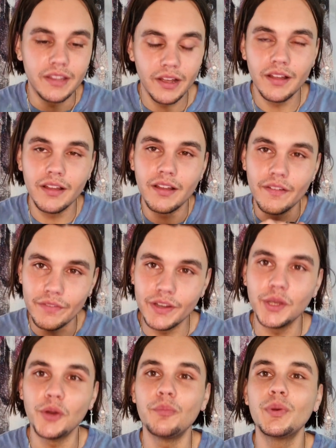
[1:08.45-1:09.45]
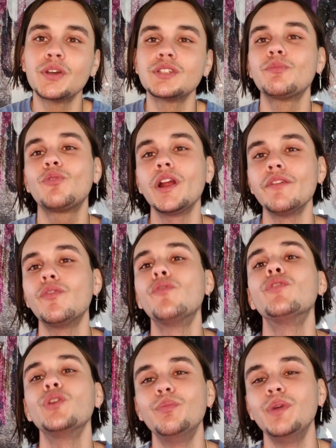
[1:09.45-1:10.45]
the video because I'm
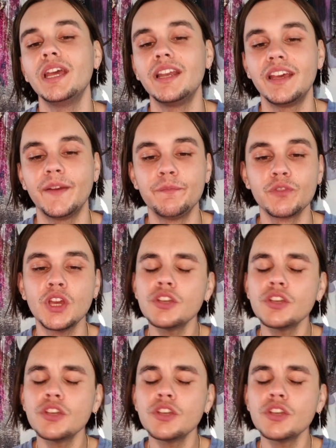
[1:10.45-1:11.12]
grateful for you being here.